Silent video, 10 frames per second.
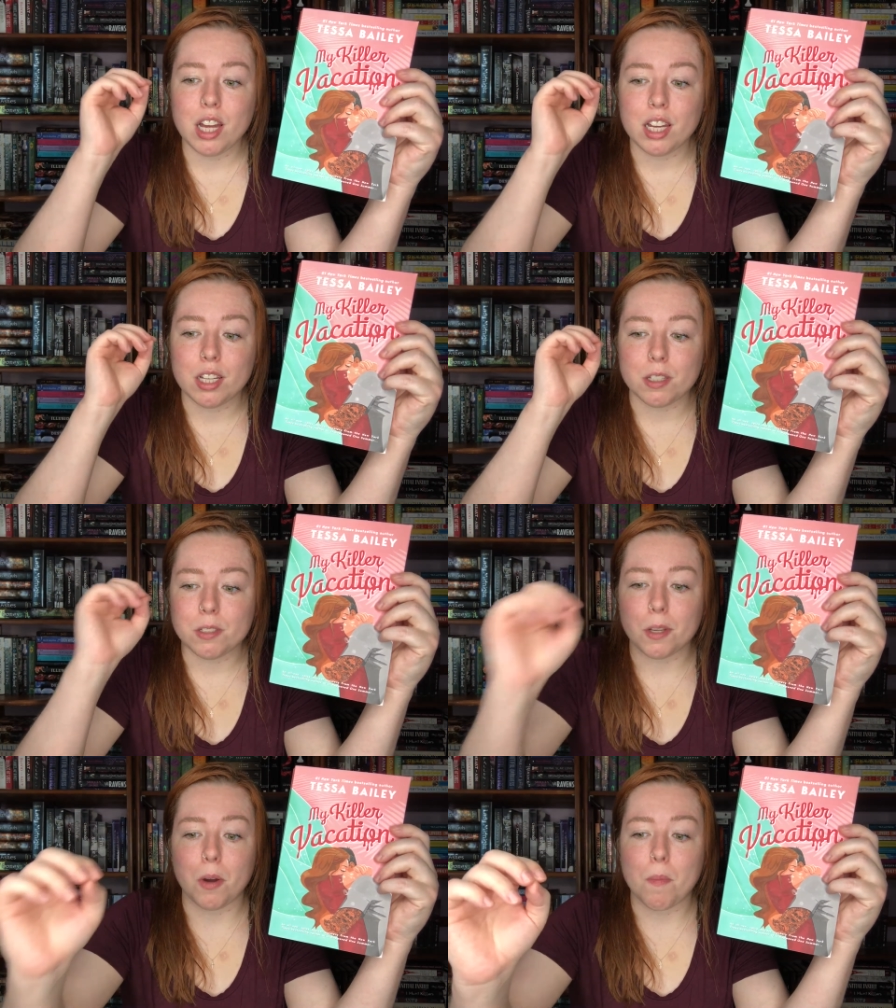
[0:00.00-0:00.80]
is
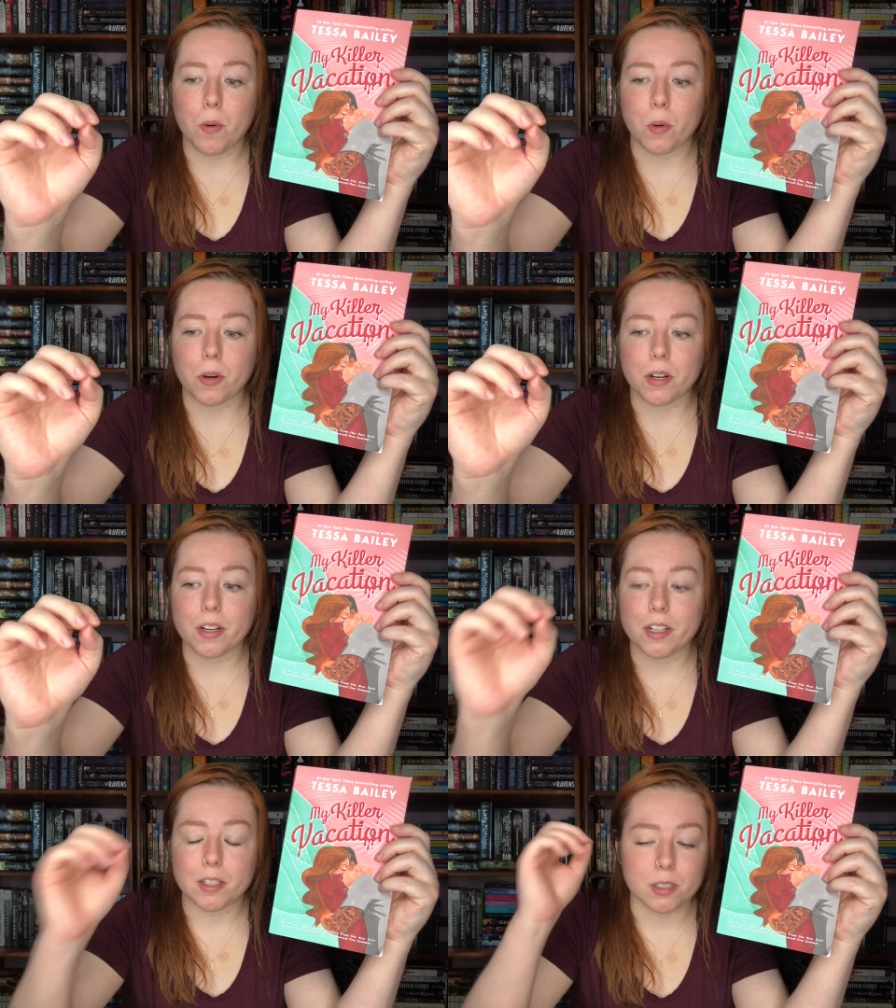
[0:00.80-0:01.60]
so poor,
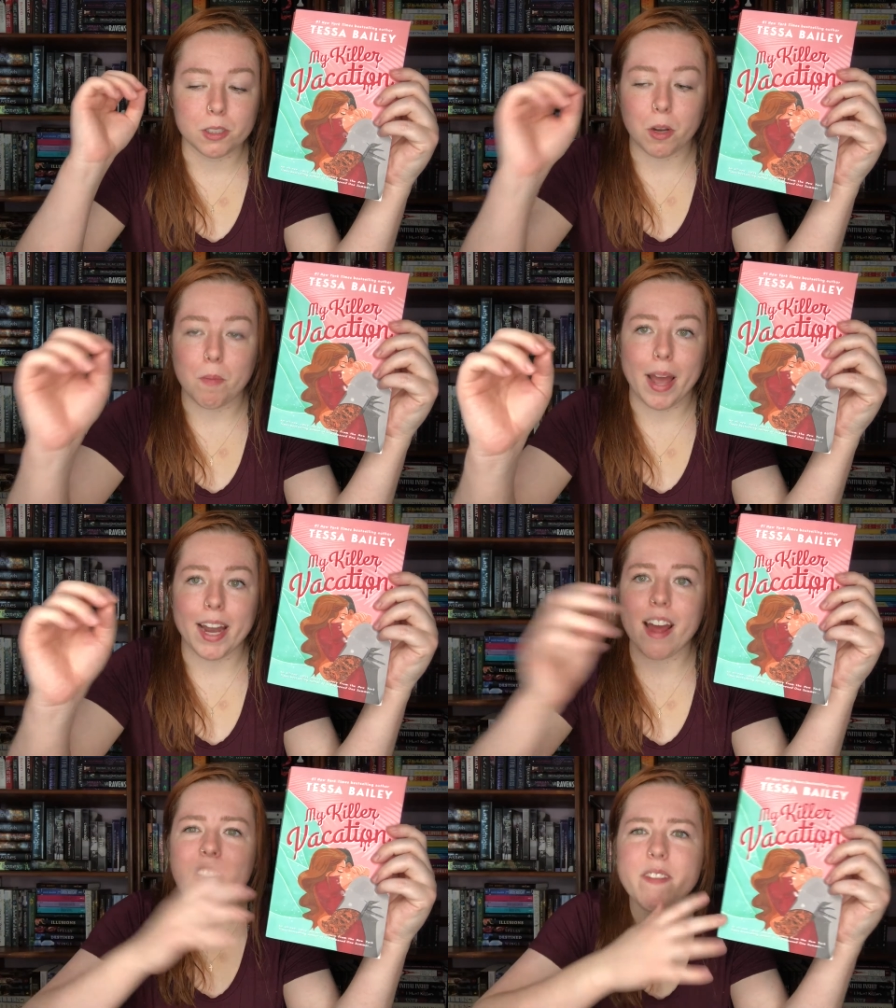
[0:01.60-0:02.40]
is so bad.
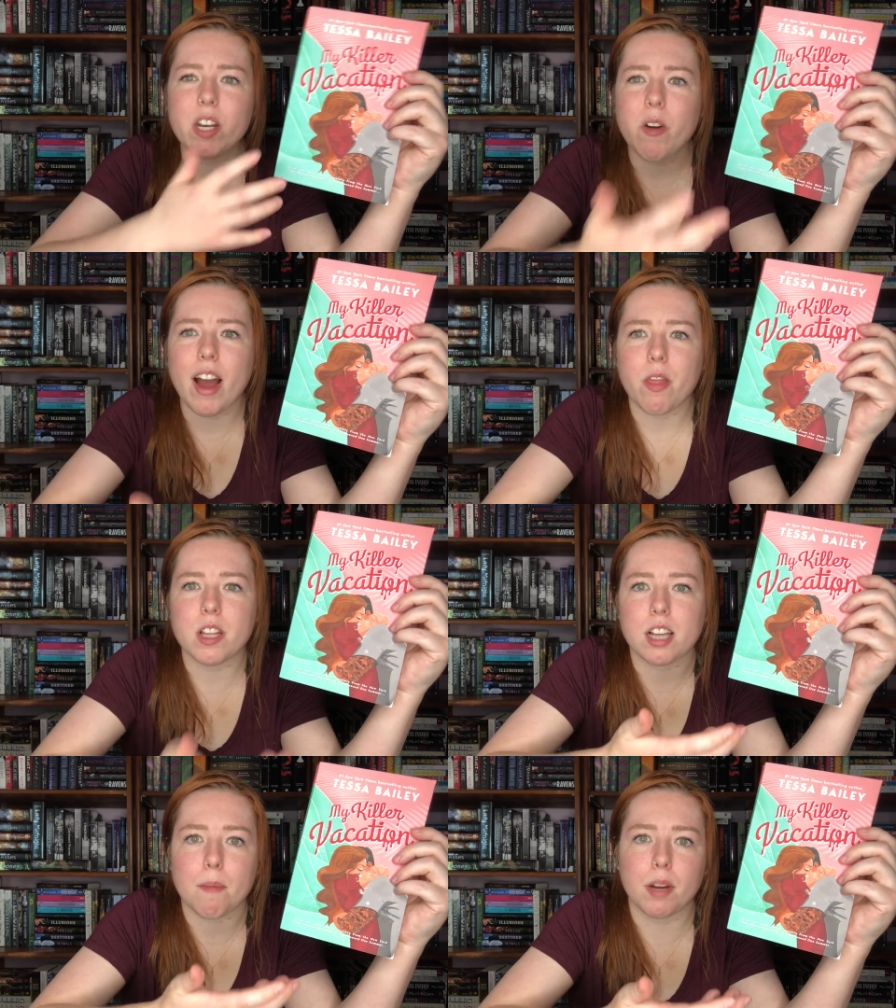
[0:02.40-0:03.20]
I don't even know how
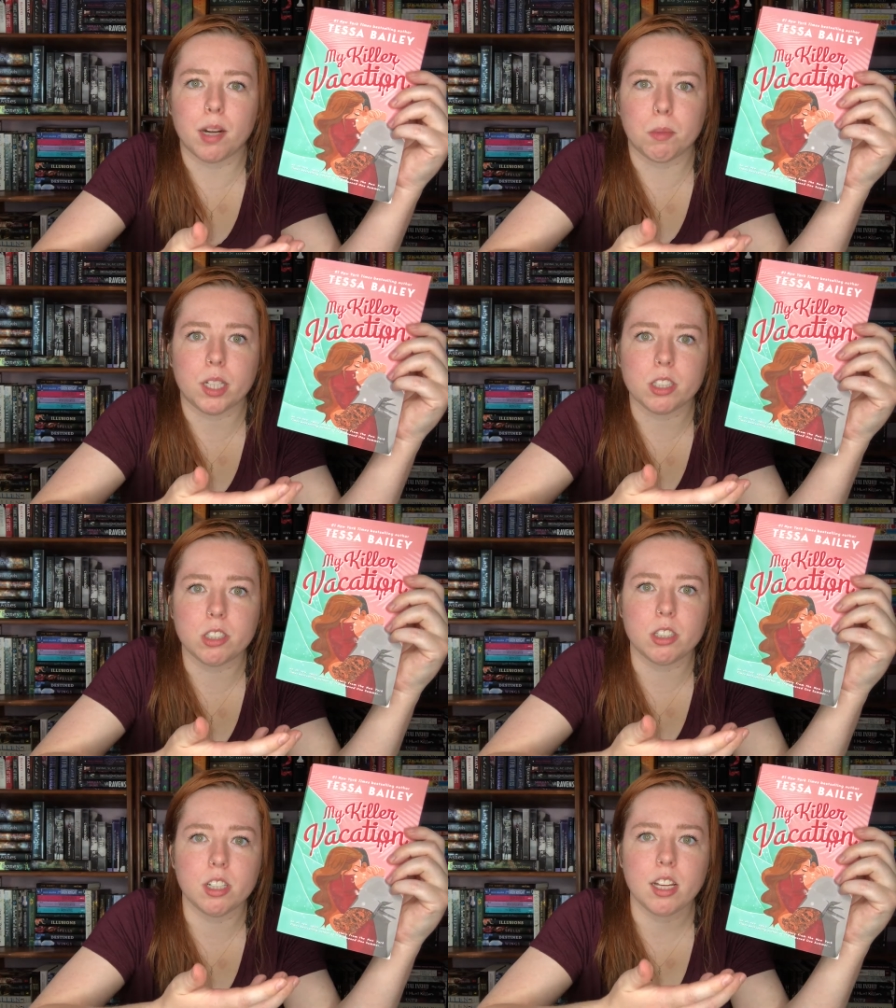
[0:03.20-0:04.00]
this got published.